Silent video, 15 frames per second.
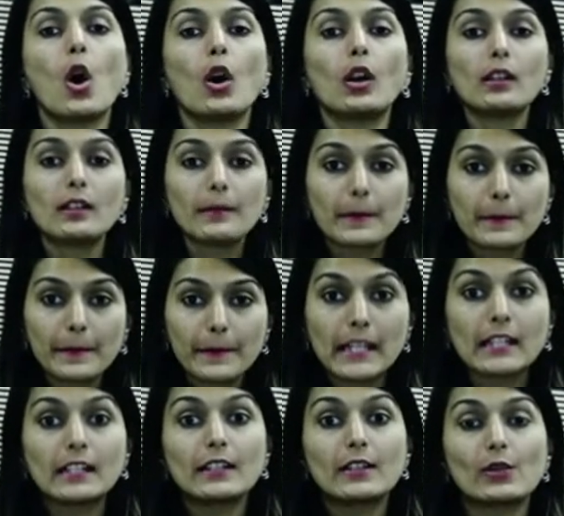or
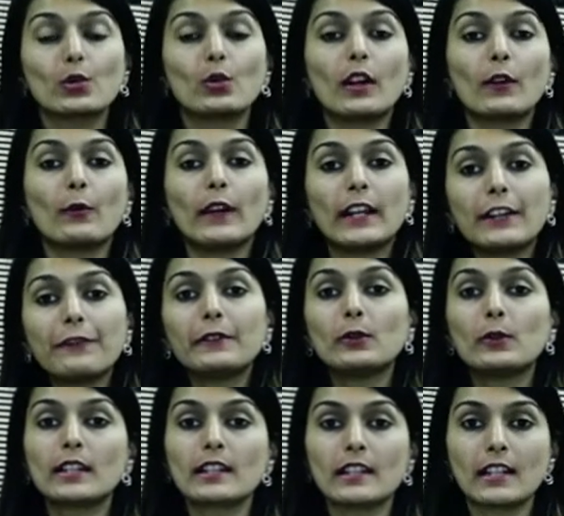speakers who are very
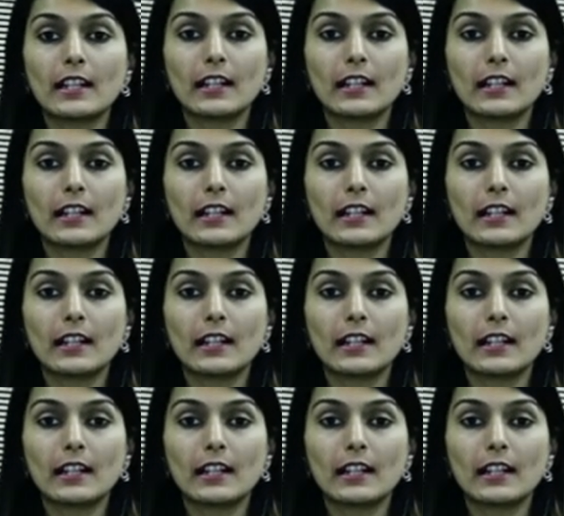fluent in